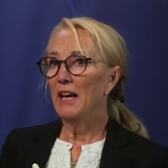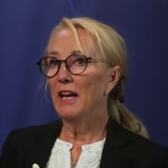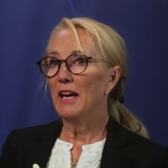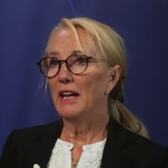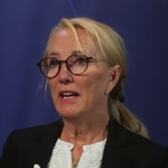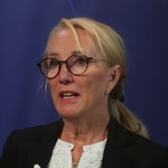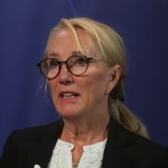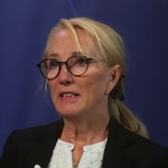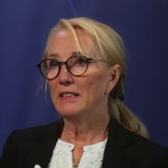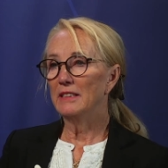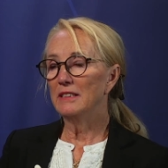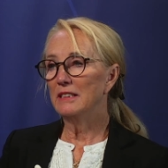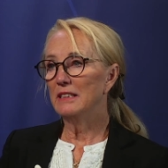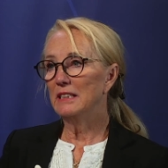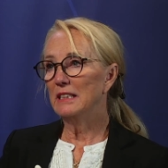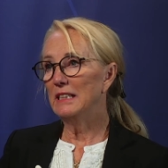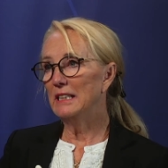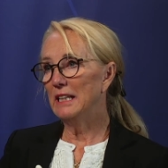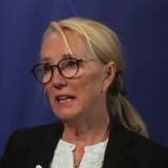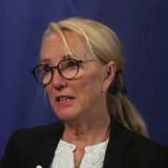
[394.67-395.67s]
and
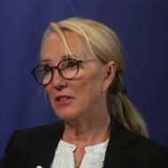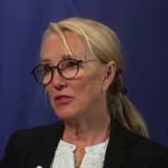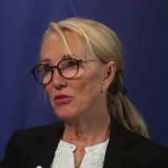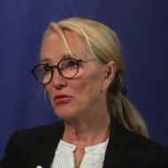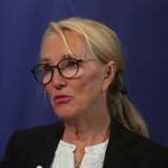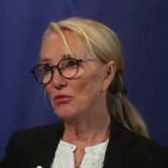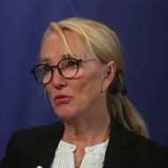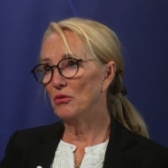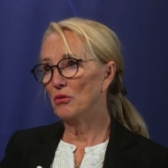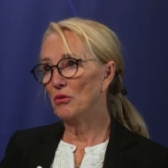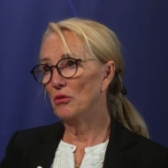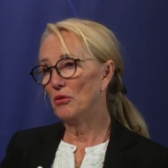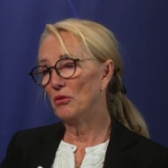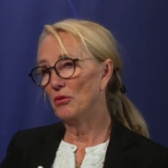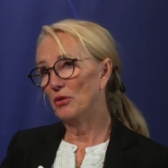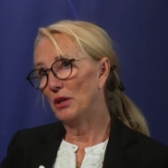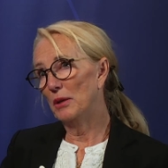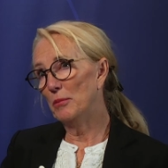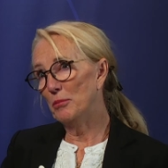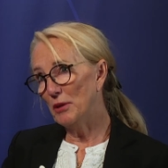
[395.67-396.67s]
he had to,
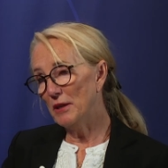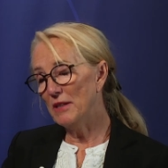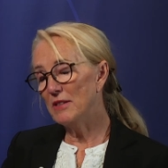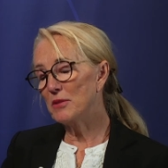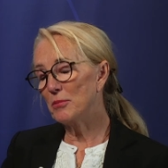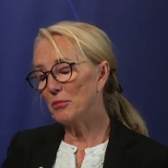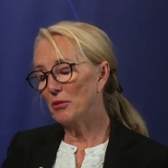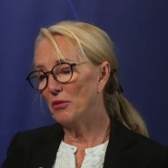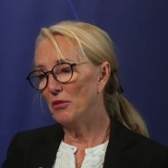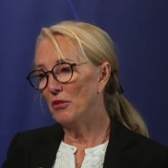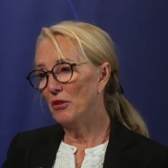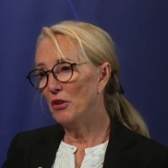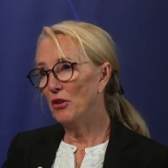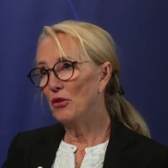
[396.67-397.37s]
in principle,